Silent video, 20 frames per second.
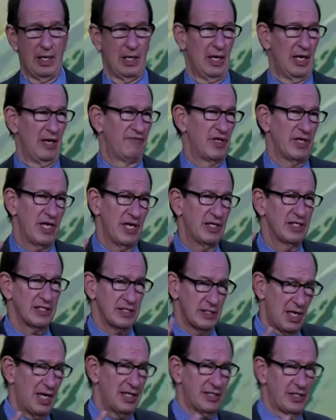If the kid
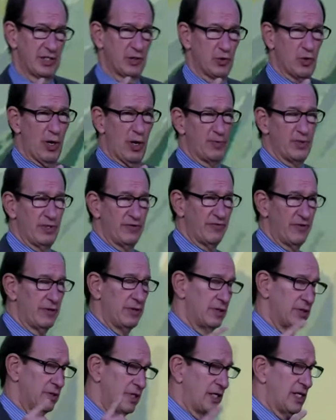is not disruptive,
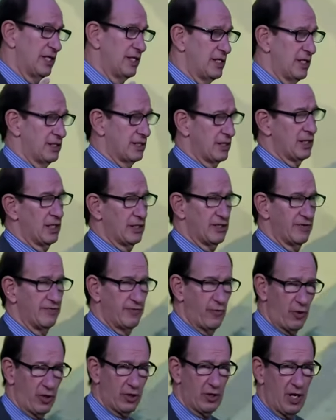the kid doesn't get the
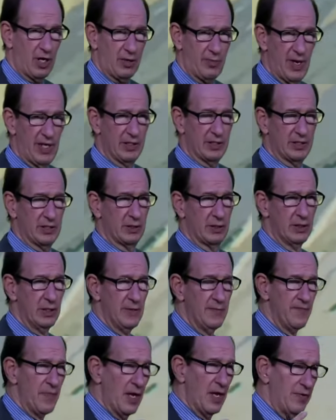four o'clock medicine.
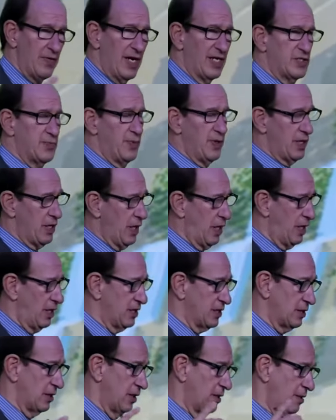And that's
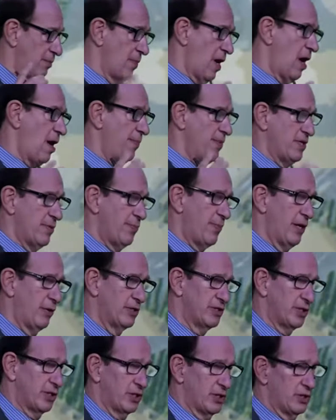because mom and the
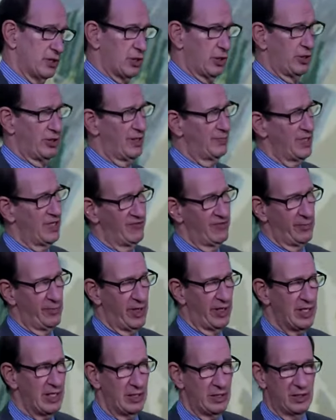parents are concerned, I'm giving
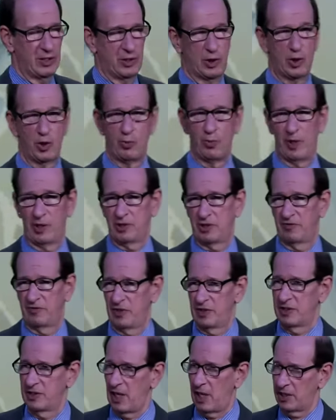my kid too much of
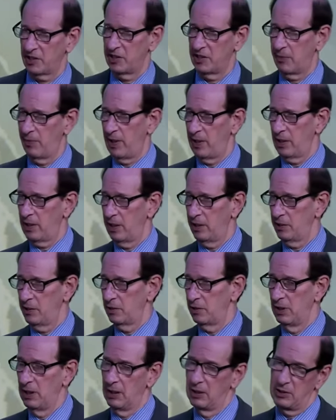this toxic
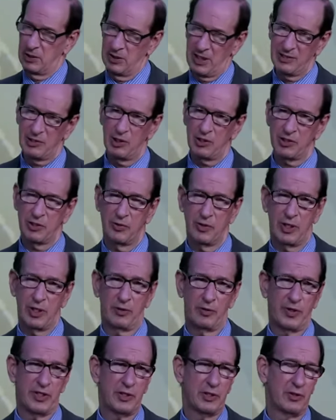medication. So that's also
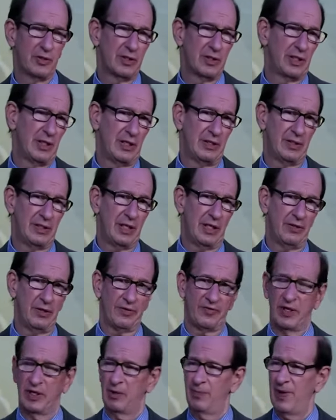another issue. And the, and the
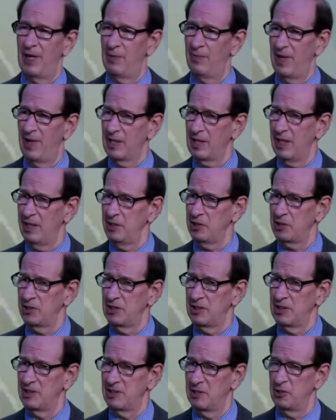other thing about
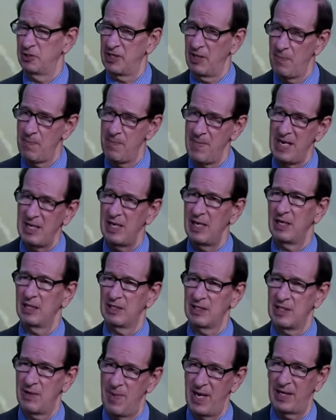medications is there's a
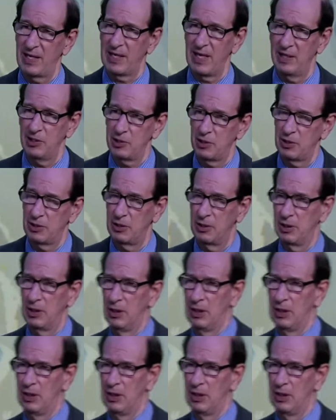meaning to medication.